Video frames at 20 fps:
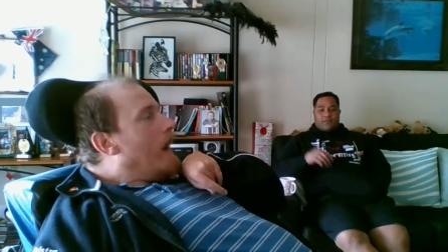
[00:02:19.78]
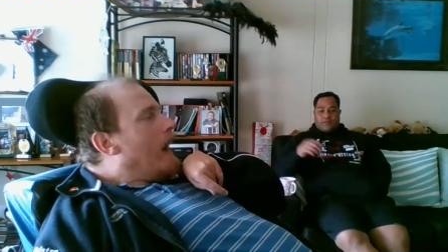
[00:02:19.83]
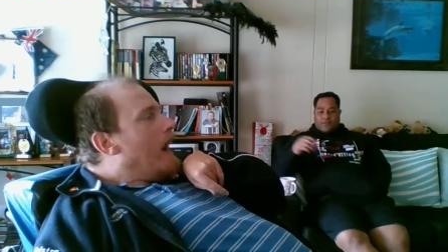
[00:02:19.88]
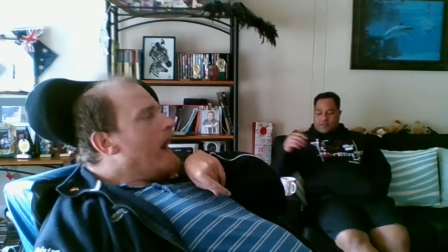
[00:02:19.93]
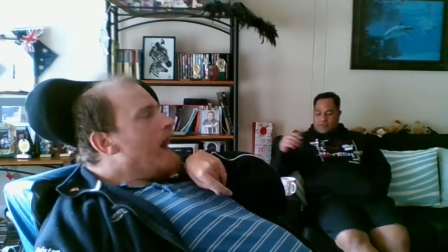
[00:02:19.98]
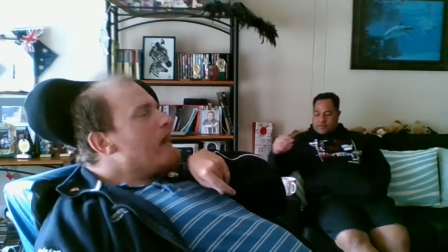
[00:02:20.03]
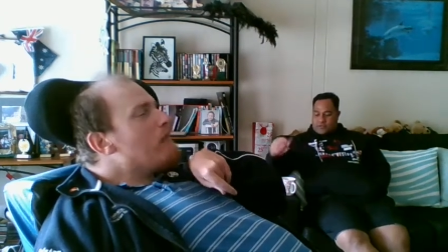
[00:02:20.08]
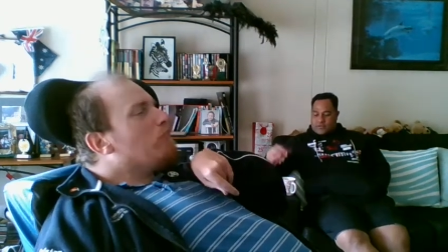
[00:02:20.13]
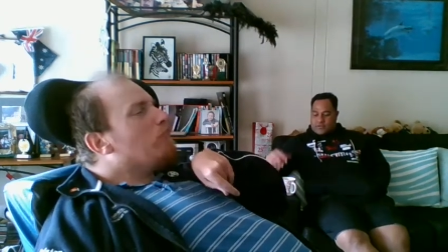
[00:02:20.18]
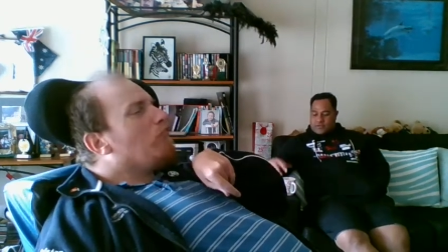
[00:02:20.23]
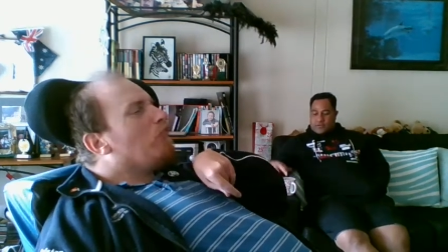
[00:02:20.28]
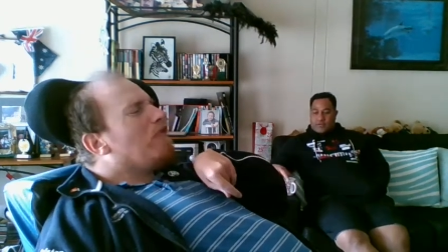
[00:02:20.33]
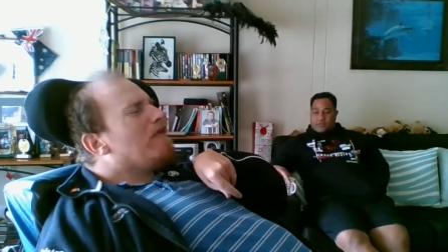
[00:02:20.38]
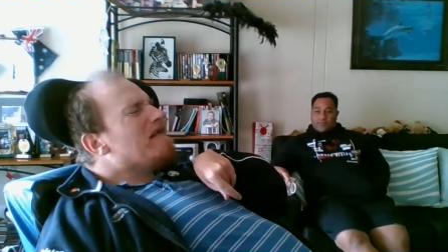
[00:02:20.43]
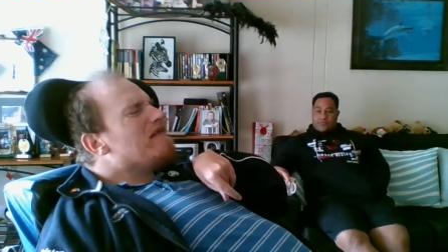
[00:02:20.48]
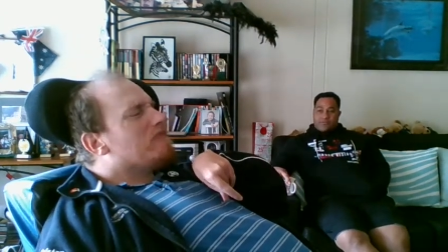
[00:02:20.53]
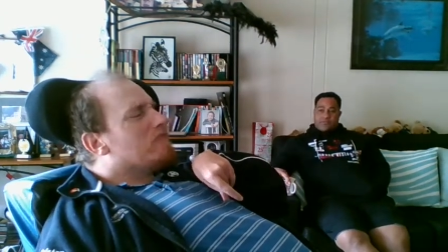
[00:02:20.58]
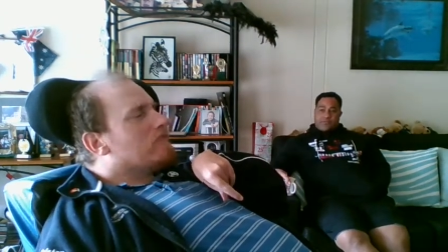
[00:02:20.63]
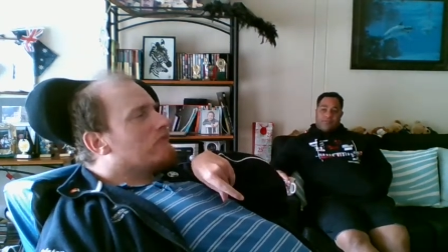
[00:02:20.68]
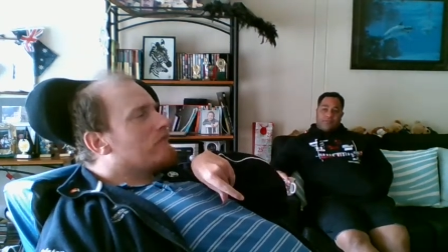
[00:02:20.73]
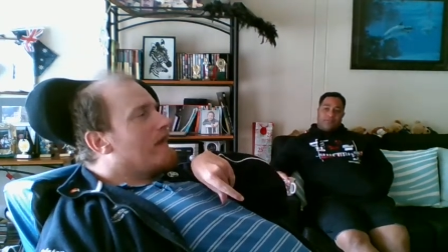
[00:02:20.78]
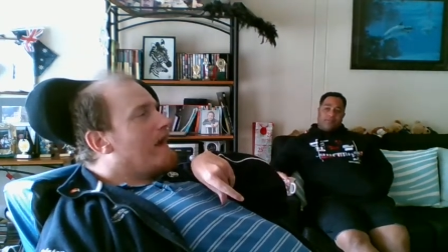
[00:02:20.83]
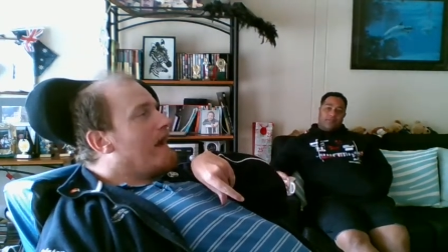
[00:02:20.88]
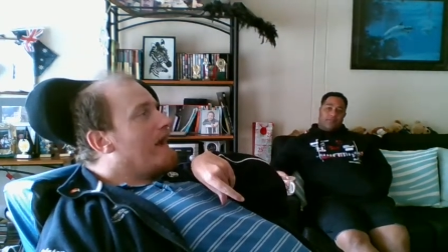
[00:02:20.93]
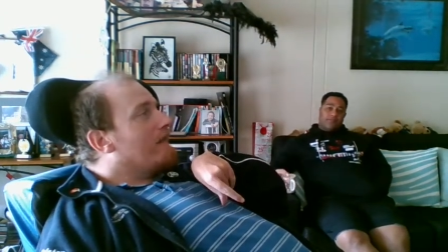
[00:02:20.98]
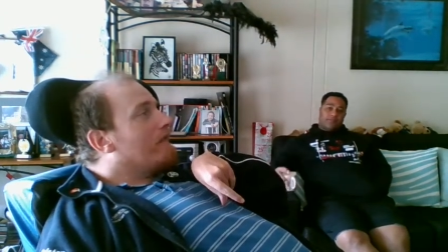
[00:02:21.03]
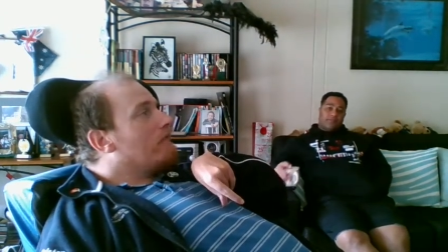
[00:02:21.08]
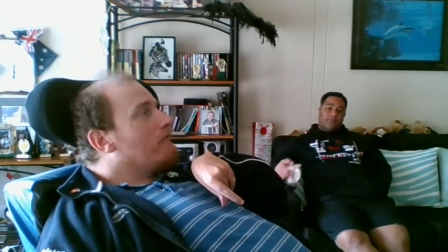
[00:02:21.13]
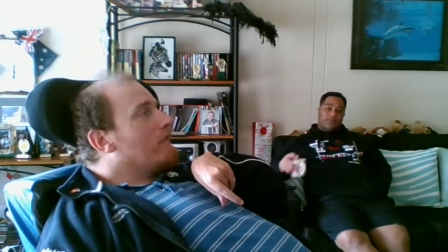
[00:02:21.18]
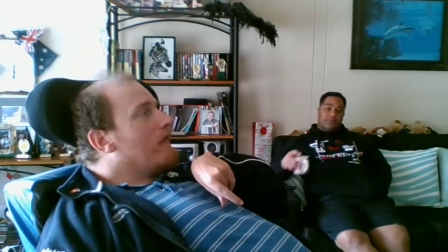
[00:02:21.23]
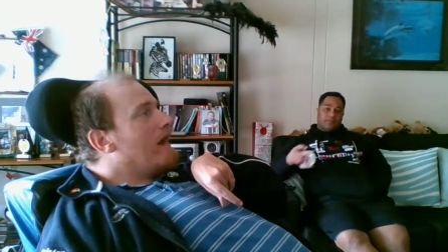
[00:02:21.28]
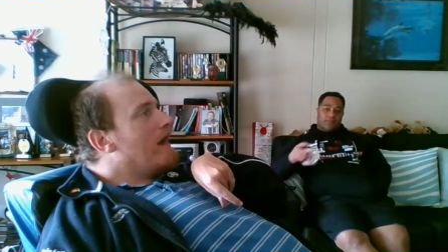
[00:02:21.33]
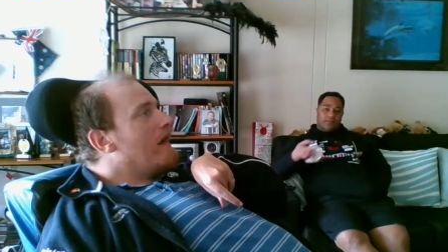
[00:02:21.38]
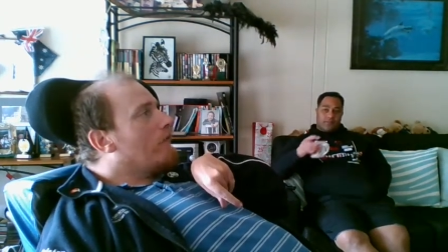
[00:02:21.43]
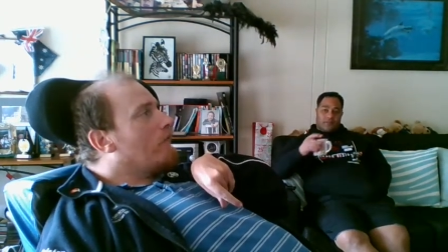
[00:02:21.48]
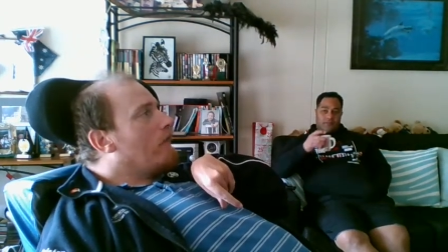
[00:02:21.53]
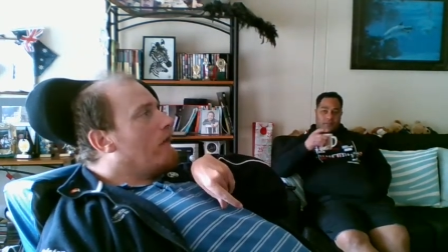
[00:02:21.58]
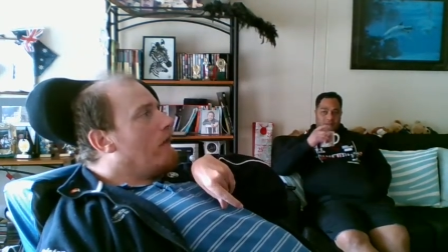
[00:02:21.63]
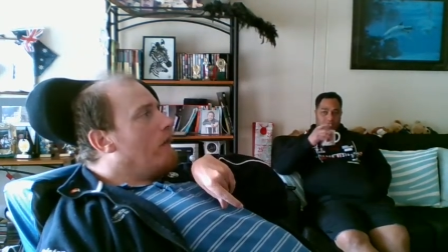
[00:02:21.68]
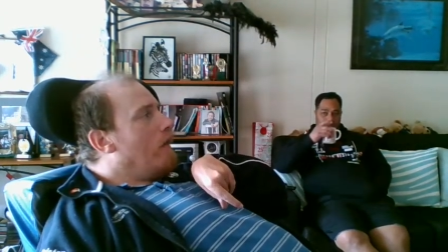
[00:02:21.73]
As we said
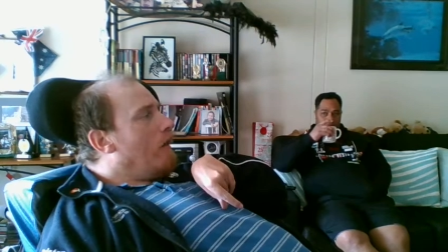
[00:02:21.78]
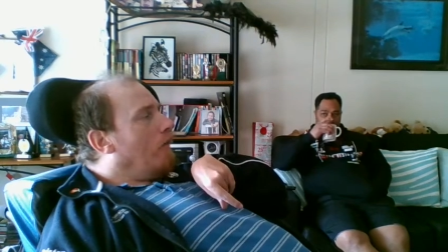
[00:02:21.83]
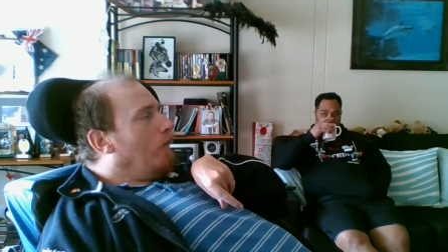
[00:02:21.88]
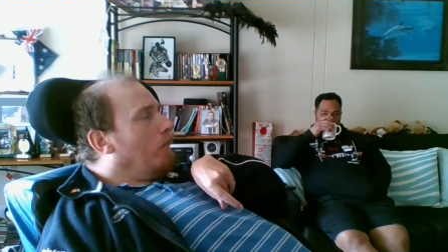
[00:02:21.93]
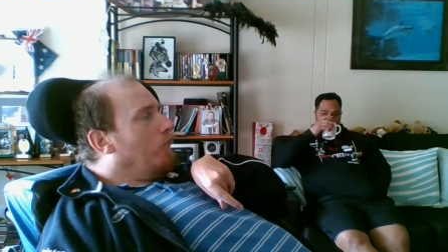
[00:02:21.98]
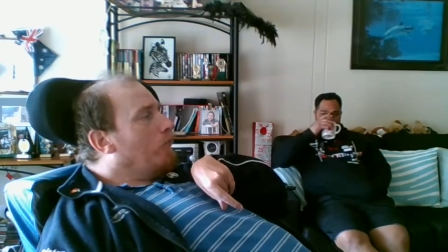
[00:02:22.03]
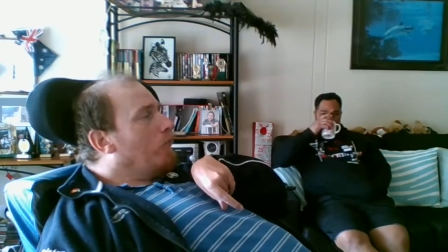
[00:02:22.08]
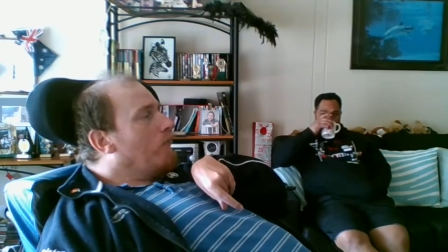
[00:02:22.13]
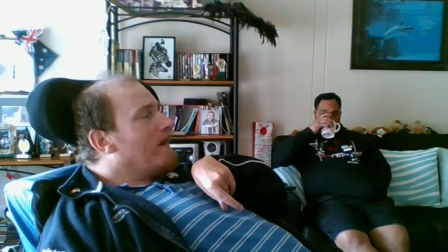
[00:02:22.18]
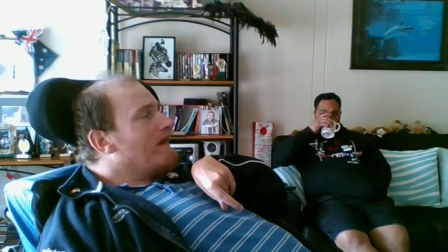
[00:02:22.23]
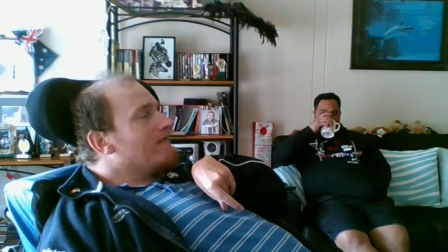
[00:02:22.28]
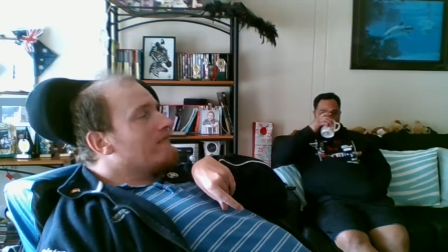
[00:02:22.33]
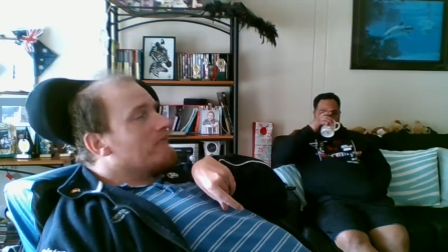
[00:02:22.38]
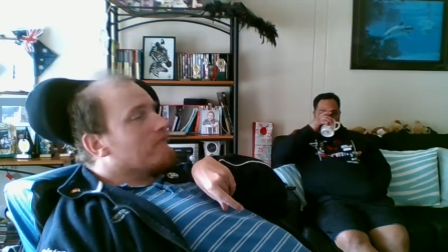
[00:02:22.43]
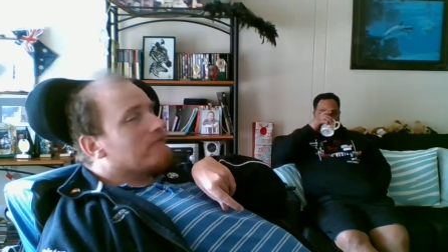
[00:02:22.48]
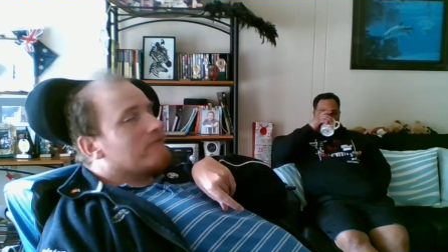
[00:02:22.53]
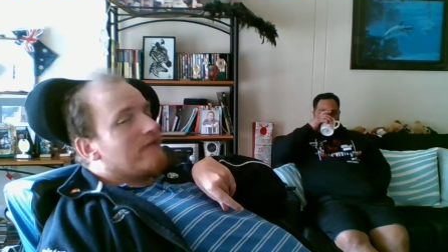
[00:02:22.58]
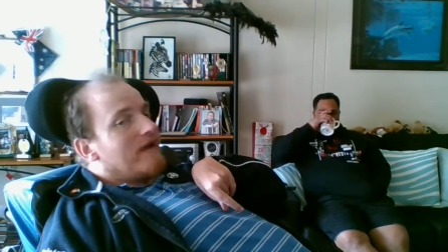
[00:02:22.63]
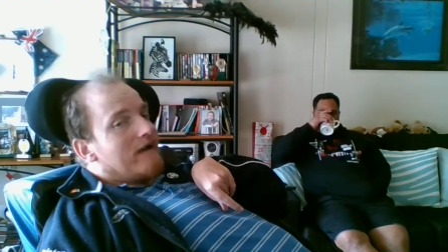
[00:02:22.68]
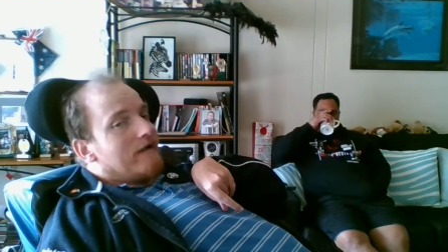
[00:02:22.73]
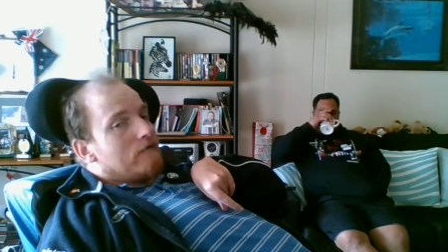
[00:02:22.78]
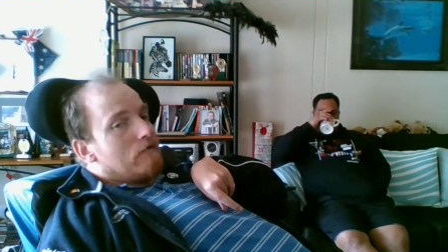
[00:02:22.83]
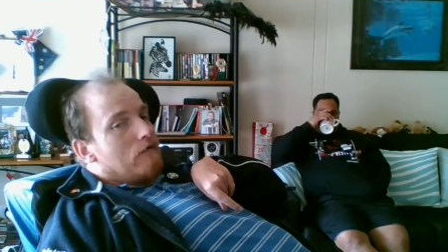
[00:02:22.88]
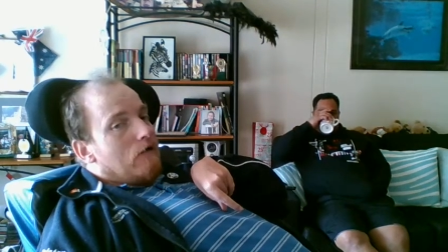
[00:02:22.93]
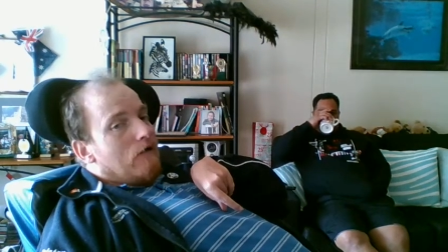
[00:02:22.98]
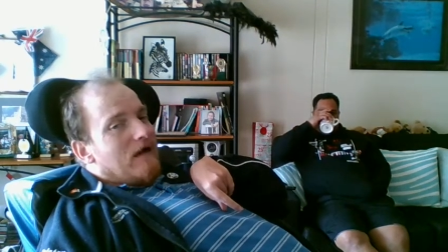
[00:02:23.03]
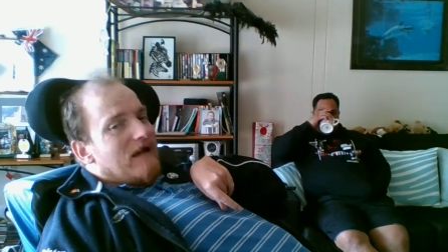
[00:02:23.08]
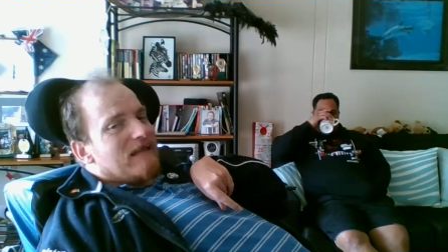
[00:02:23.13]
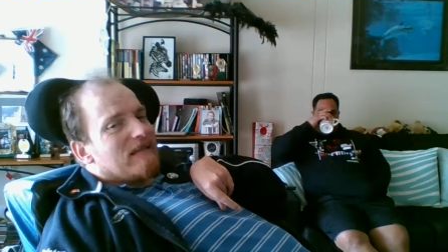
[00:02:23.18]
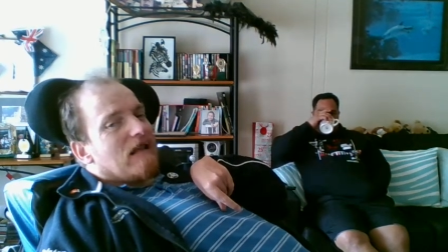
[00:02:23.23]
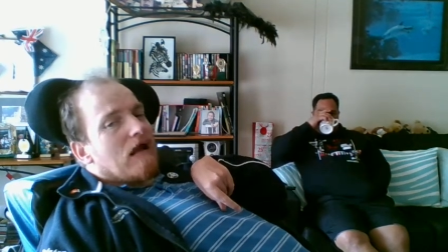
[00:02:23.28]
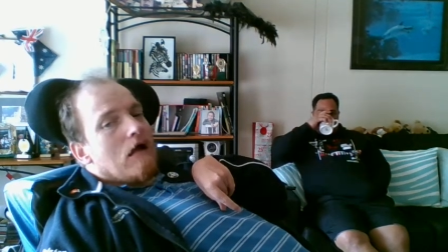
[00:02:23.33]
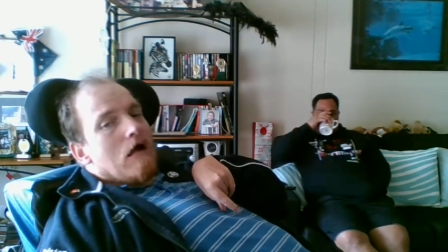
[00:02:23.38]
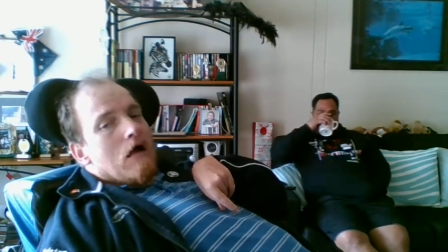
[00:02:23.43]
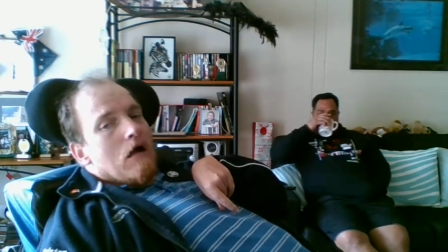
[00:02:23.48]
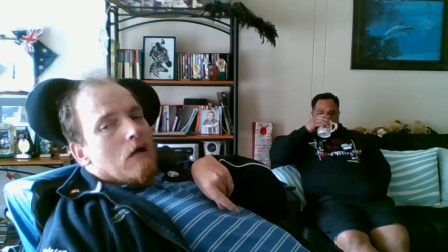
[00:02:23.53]
on Wednesday night,